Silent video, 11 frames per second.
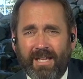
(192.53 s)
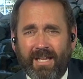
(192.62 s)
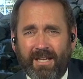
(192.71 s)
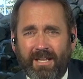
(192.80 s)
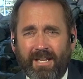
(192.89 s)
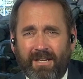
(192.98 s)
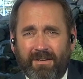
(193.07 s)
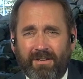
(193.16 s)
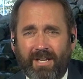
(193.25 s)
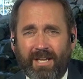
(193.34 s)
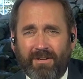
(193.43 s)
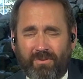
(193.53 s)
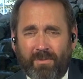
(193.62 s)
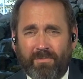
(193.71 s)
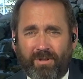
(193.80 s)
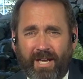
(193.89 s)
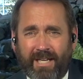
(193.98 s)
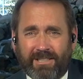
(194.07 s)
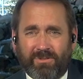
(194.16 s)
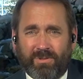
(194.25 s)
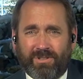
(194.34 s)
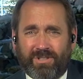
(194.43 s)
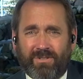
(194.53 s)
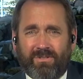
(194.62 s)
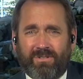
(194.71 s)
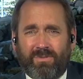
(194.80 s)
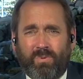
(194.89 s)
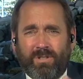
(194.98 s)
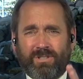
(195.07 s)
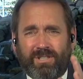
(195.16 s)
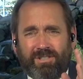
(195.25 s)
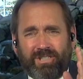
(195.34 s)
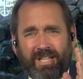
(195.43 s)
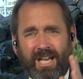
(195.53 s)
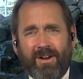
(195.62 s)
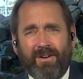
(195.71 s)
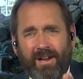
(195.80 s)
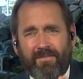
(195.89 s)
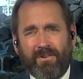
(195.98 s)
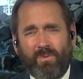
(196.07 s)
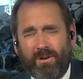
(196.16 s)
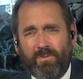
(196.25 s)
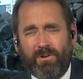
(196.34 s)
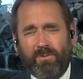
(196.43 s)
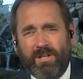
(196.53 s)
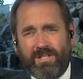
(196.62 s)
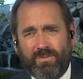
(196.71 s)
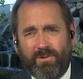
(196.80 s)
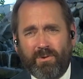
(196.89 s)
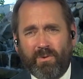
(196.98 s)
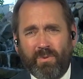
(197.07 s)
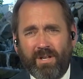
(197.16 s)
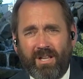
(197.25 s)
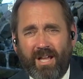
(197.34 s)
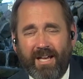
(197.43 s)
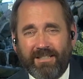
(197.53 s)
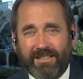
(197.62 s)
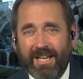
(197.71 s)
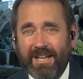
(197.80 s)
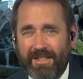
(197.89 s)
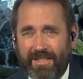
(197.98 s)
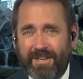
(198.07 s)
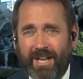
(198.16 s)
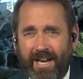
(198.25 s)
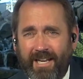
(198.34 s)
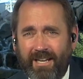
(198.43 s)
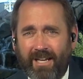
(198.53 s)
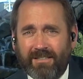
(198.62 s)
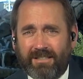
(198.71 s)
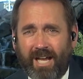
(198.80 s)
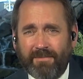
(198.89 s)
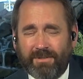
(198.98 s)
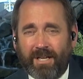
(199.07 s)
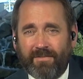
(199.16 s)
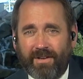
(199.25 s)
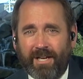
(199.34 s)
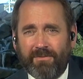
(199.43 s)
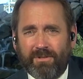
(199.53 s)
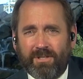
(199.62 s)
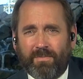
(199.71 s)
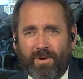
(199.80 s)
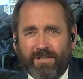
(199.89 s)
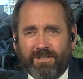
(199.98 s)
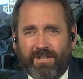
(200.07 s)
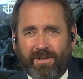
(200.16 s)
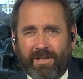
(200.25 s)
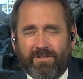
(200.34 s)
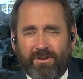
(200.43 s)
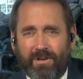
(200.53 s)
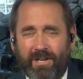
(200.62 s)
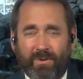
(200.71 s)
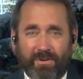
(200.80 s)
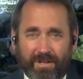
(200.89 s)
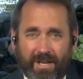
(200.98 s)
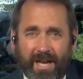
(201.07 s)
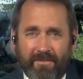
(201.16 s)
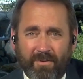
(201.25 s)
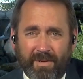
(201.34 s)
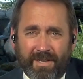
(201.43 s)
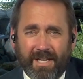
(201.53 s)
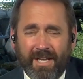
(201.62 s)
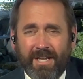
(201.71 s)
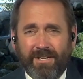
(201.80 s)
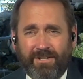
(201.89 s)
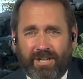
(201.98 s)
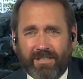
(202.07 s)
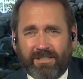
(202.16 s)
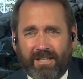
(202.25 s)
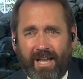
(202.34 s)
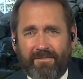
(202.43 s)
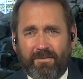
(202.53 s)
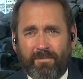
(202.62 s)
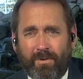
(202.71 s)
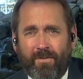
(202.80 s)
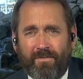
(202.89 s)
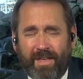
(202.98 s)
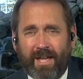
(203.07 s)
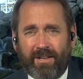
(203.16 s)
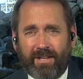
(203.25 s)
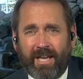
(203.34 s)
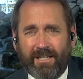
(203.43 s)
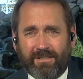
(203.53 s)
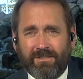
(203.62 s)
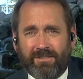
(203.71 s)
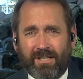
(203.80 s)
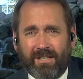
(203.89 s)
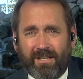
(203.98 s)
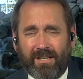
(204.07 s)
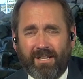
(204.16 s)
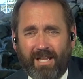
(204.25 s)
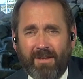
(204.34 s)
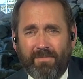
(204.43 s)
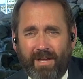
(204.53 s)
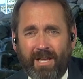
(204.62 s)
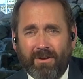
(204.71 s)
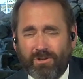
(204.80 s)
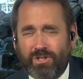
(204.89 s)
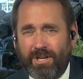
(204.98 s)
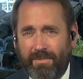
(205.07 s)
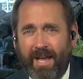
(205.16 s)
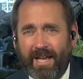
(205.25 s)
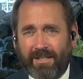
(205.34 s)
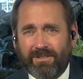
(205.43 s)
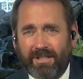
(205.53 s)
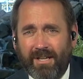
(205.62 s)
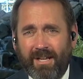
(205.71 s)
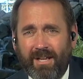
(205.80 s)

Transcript: in, in, in criminal cases, which should, which should scare everyone when we, when we realize that 99 times out of 100, the prosecuting attorney or the government doesn't have to prove the allegations that he, he or she makes. So